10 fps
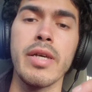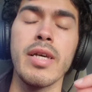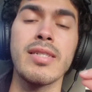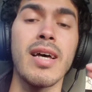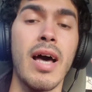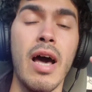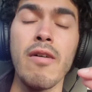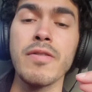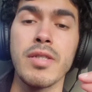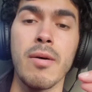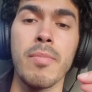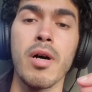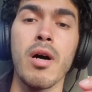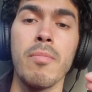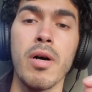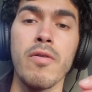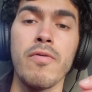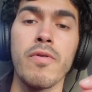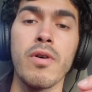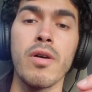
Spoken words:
is a half step above